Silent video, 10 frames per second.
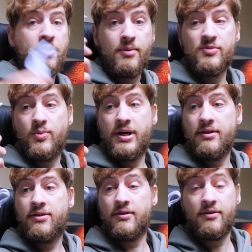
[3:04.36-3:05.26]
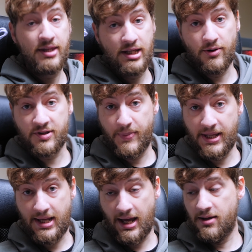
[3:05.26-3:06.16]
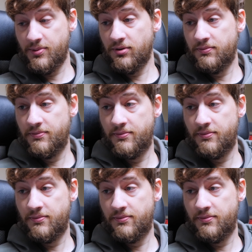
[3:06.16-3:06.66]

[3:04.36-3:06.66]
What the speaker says: comes with the USB cable,